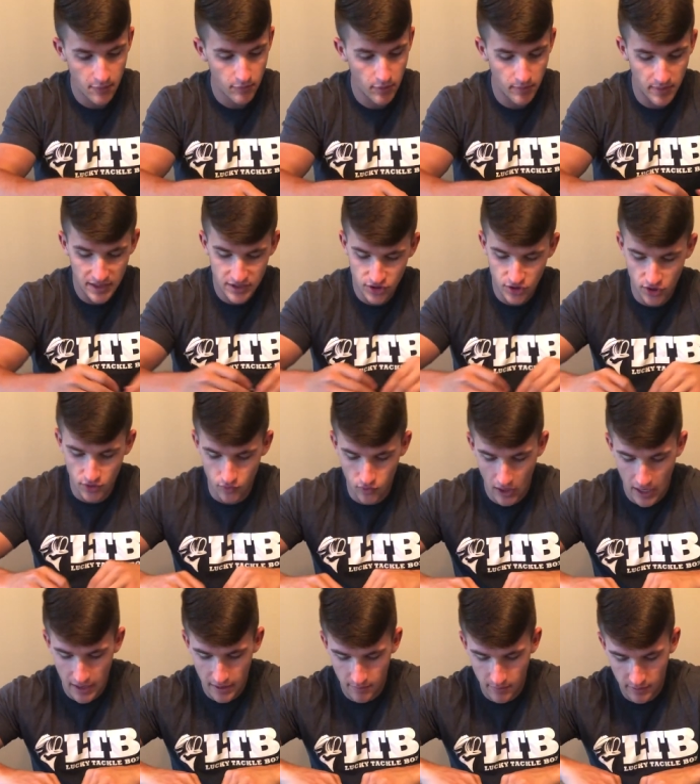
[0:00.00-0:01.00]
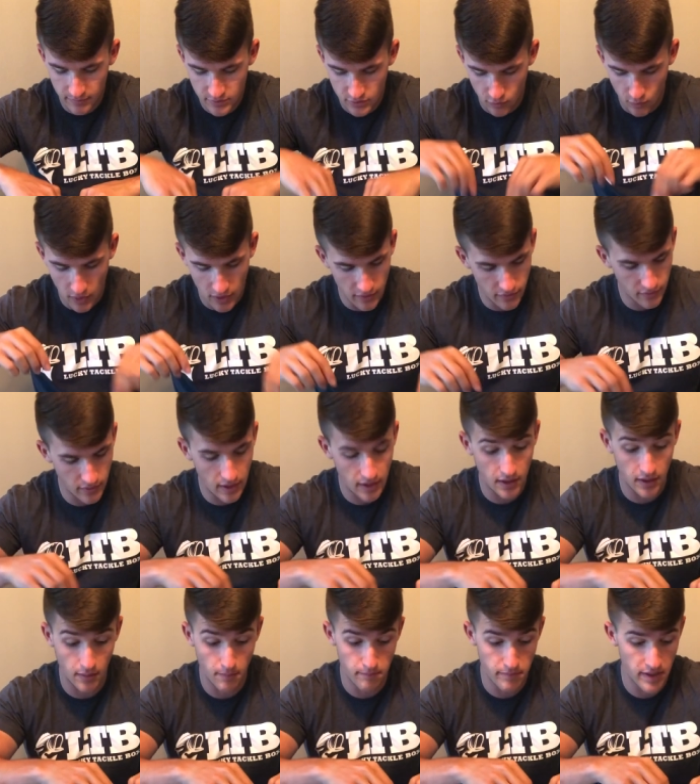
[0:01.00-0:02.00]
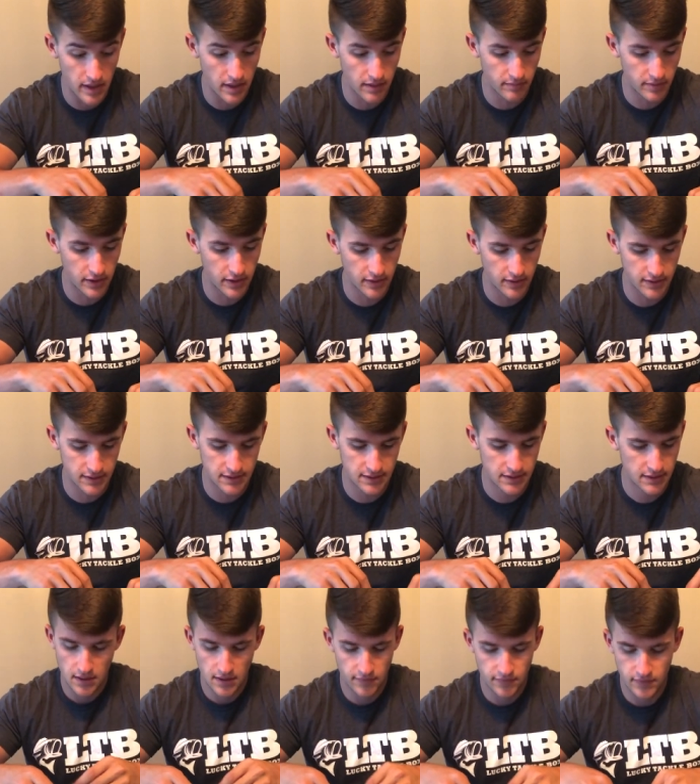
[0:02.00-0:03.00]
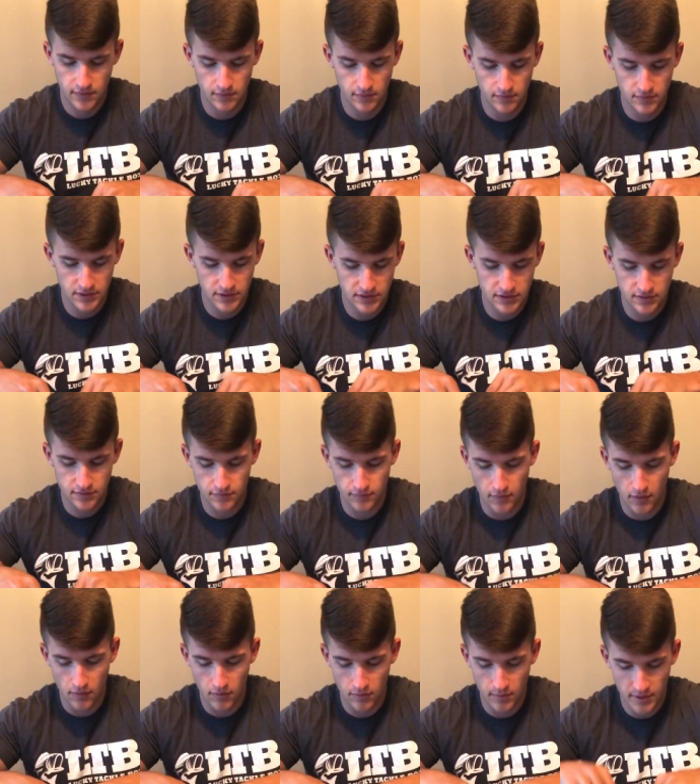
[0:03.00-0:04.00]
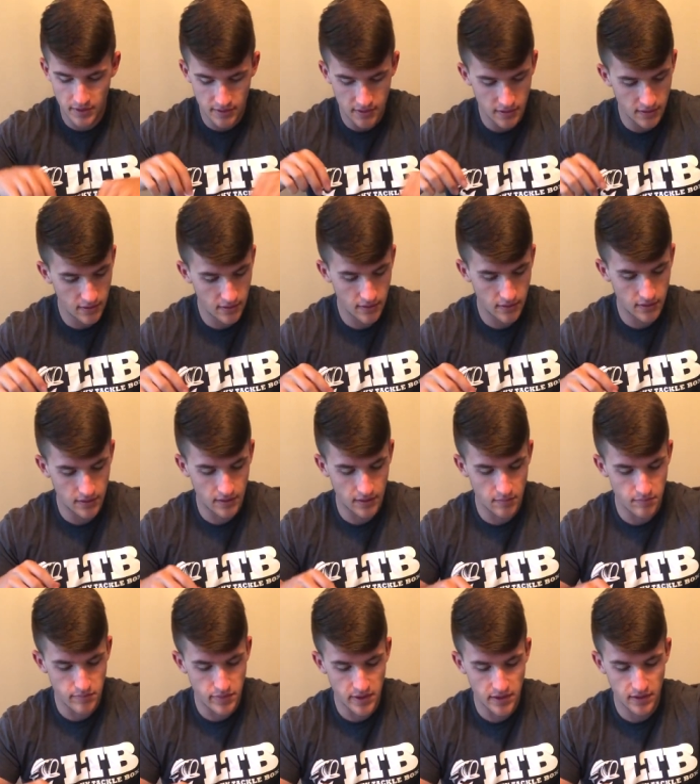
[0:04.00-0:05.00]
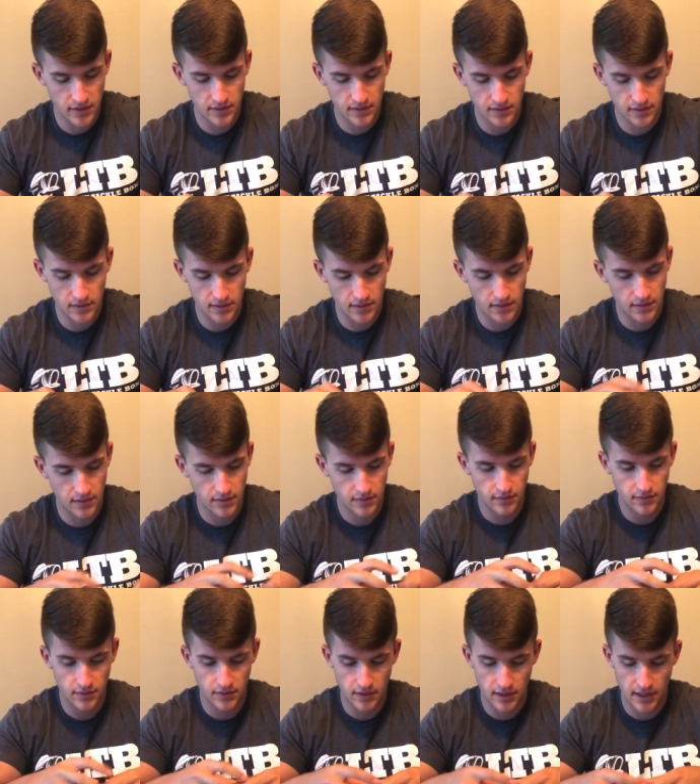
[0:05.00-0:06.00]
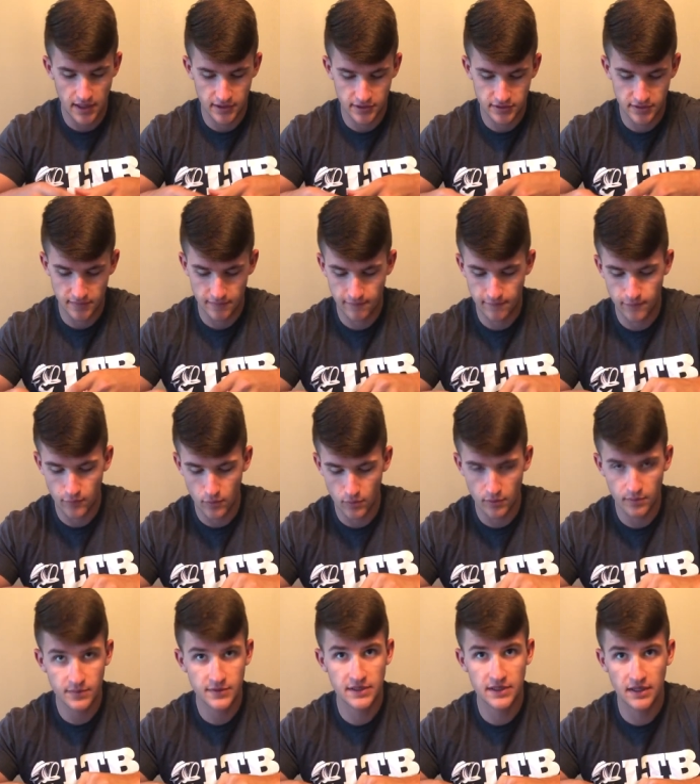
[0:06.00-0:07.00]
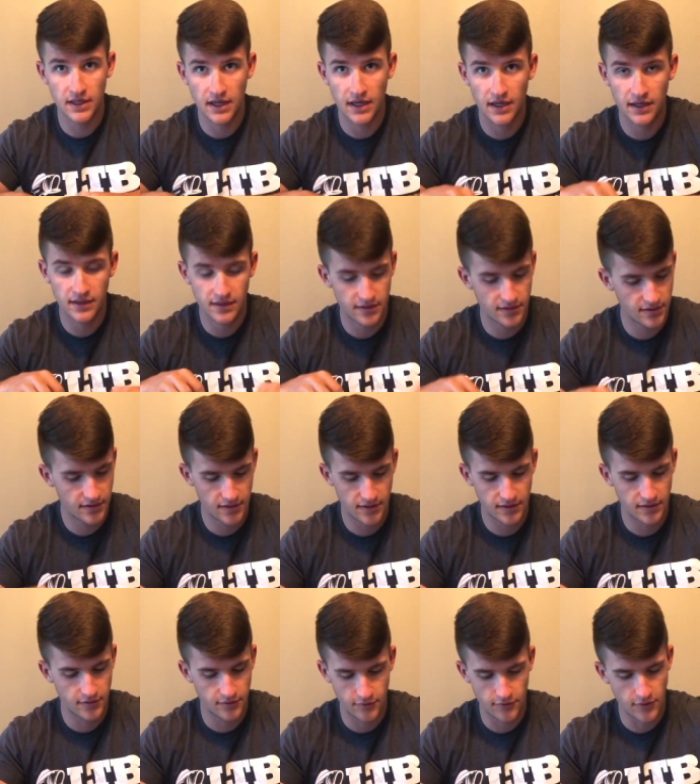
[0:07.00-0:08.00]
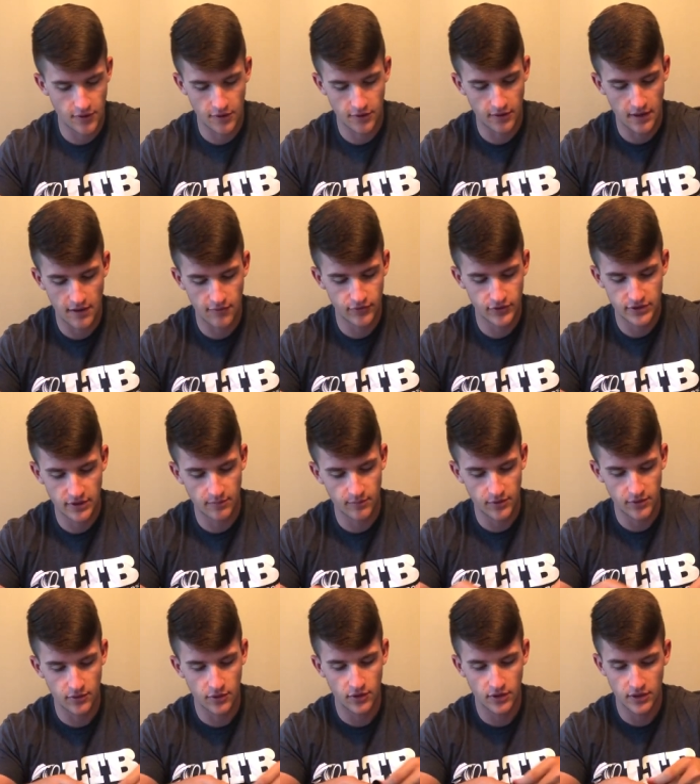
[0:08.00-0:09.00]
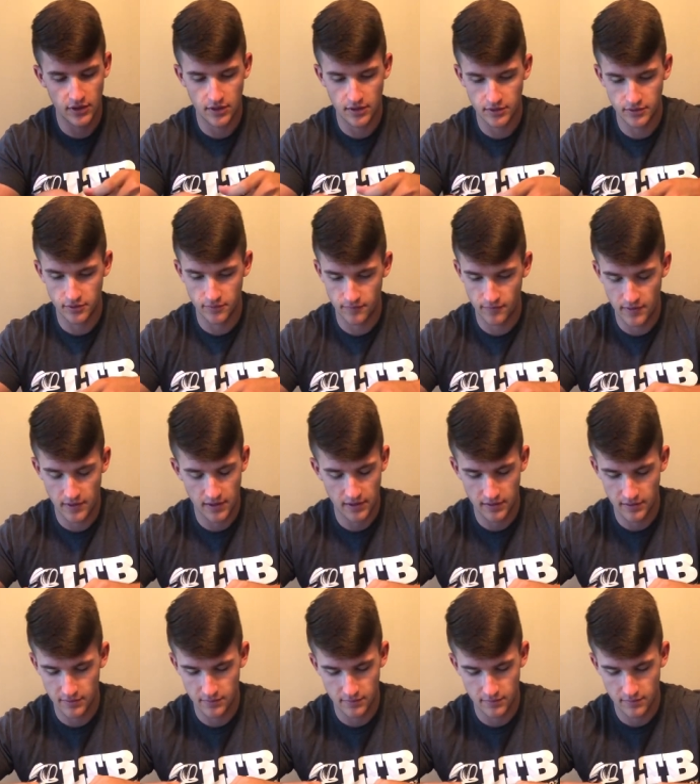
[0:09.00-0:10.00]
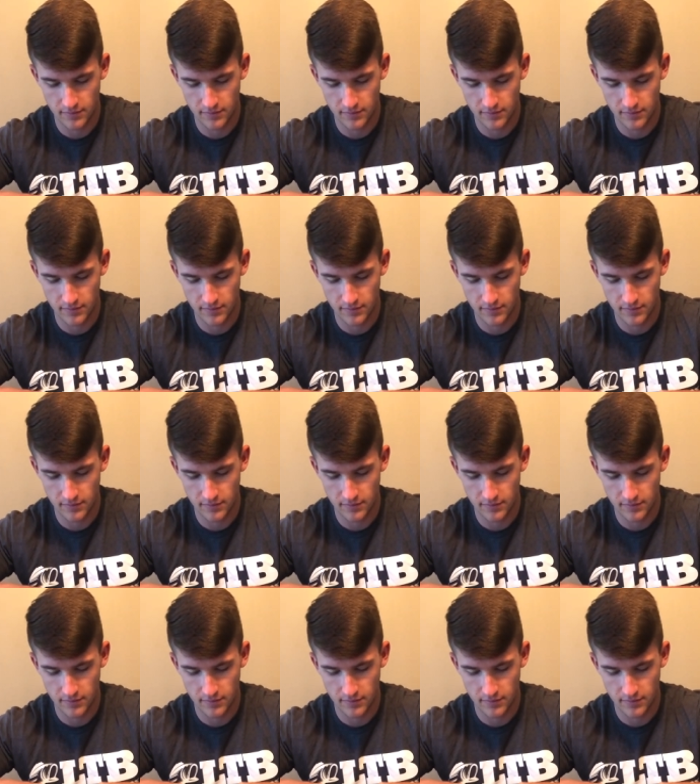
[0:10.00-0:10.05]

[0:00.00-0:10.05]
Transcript: but make sure you line them up to where they're not gonna bend because if you just throw them in there and they bend and then they're gonna actually form to that and you're not every time you hook it on your thing, you're